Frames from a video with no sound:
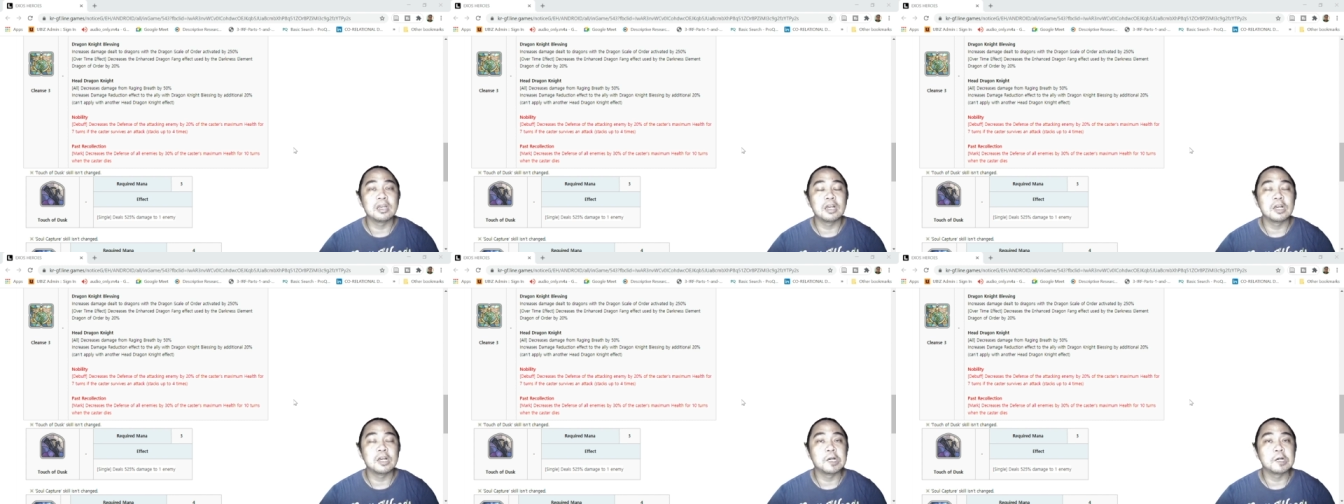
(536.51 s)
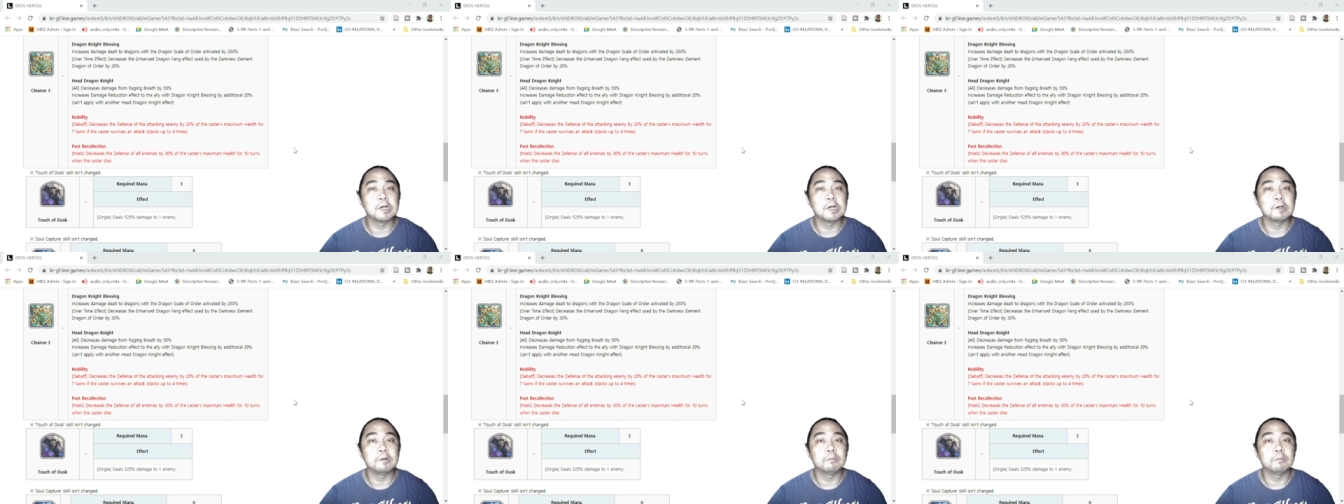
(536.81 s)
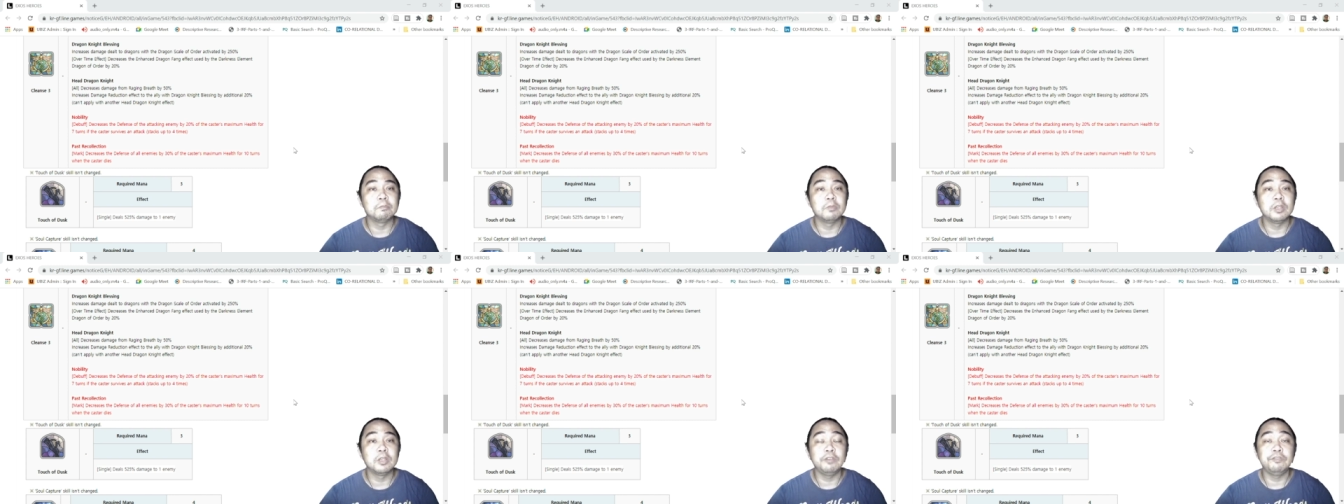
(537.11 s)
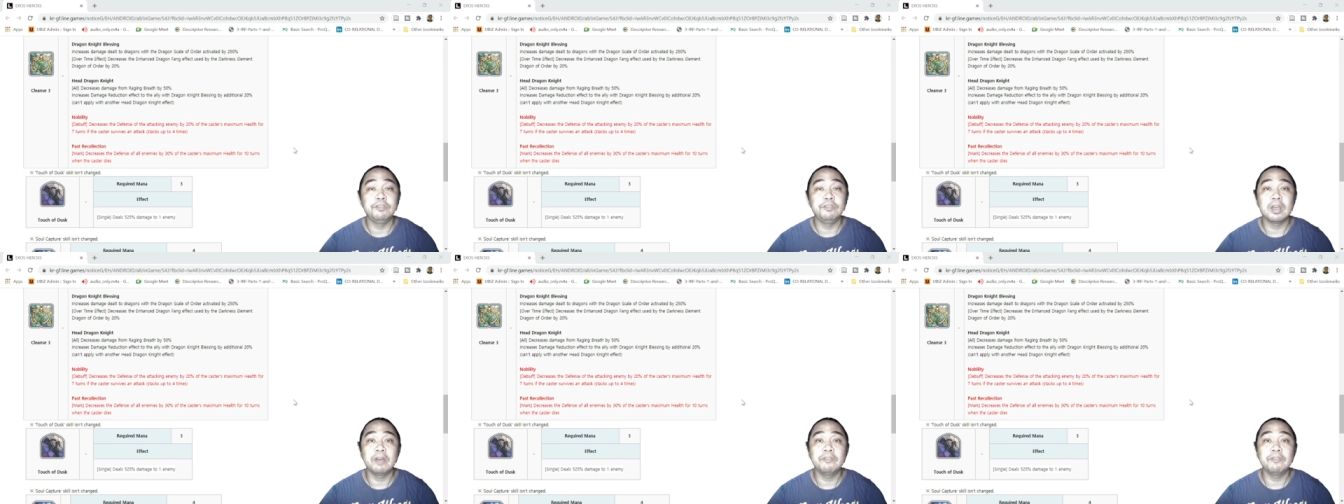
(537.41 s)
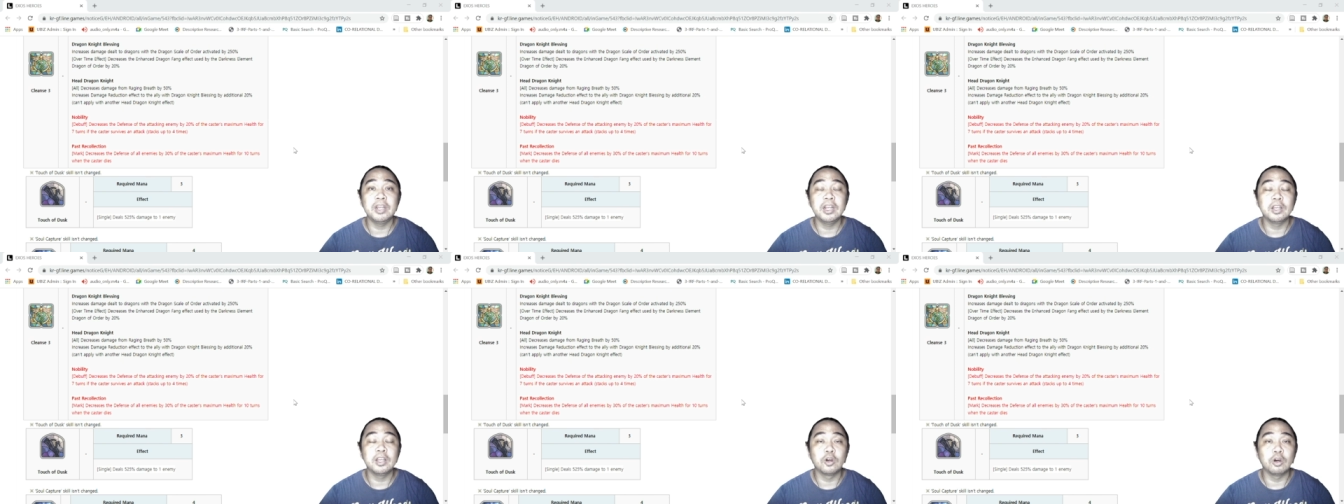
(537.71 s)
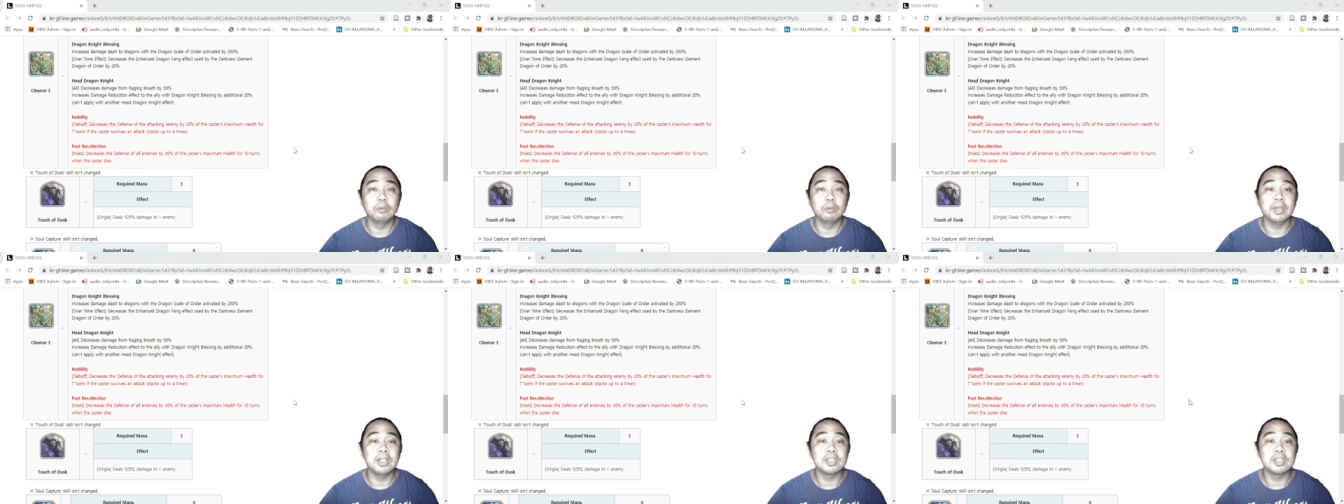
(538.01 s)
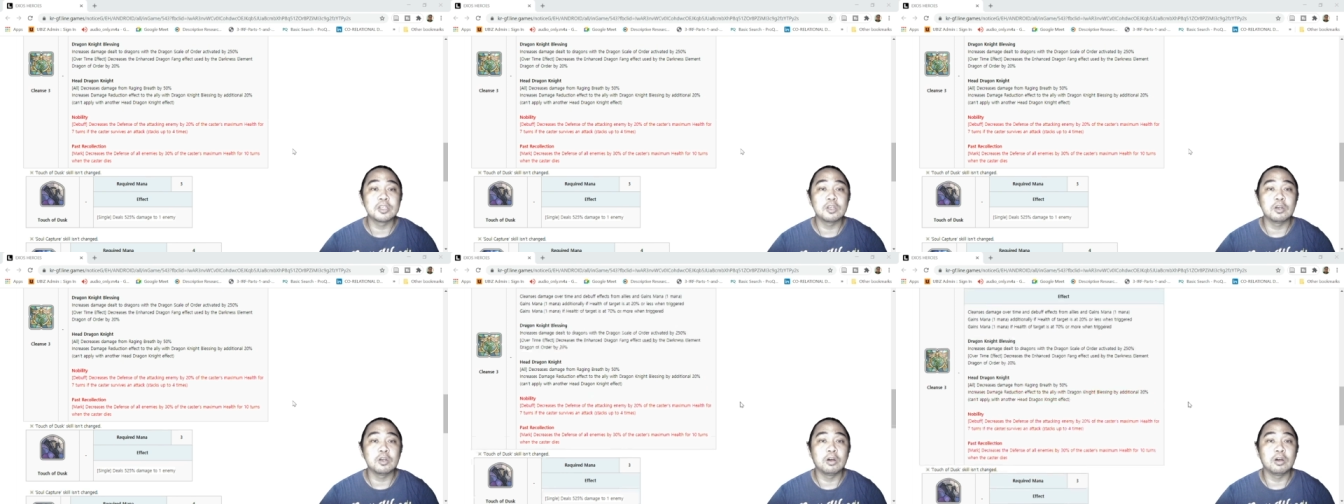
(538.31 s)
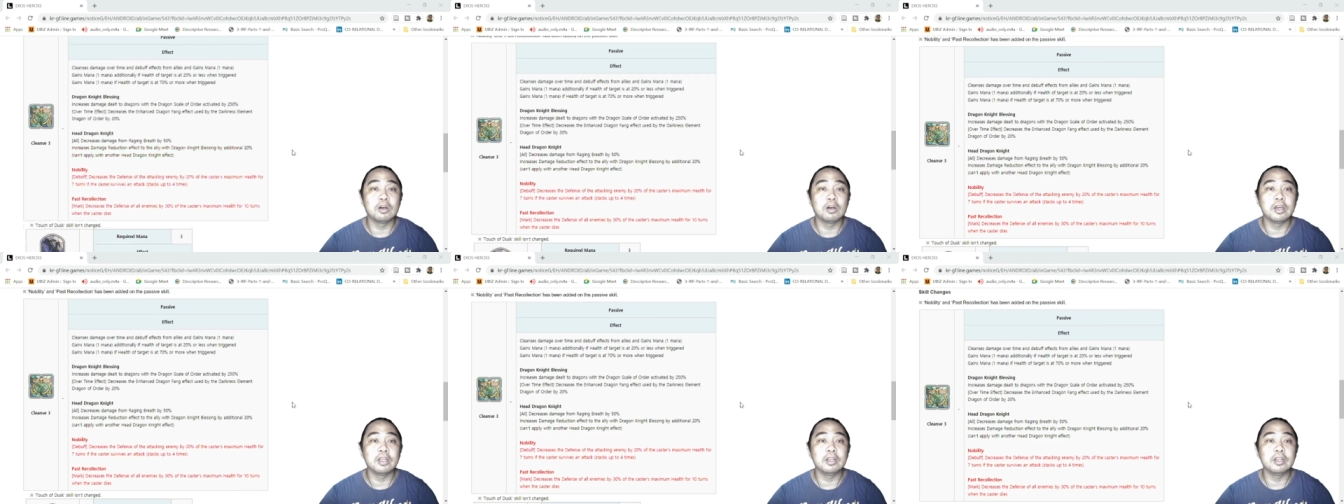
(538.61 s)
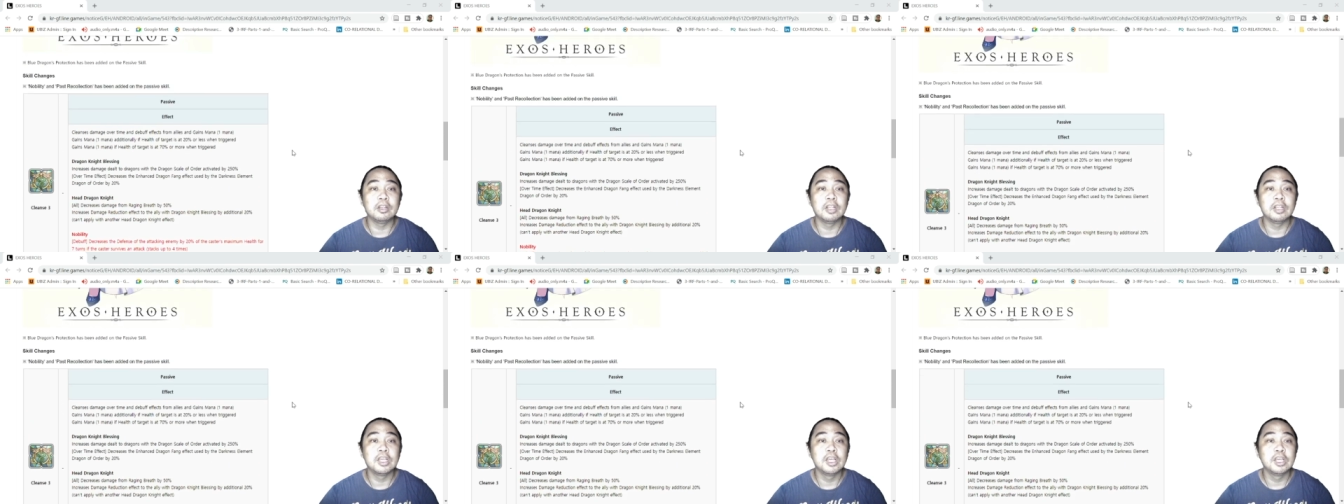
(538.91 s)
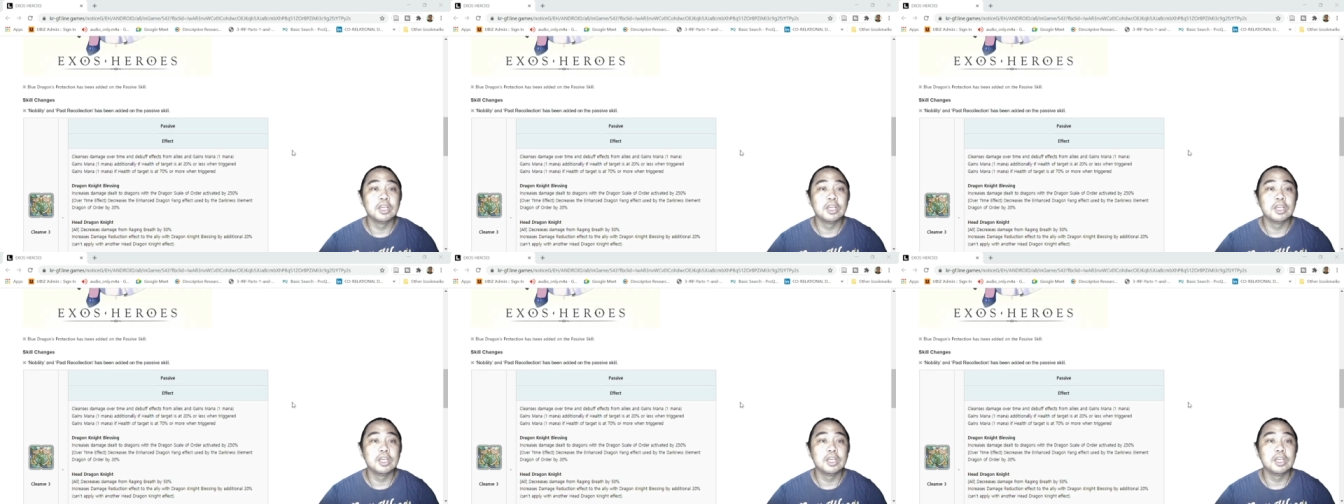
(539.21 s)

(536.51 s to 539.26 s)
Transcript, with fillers: Um, if you have any comments on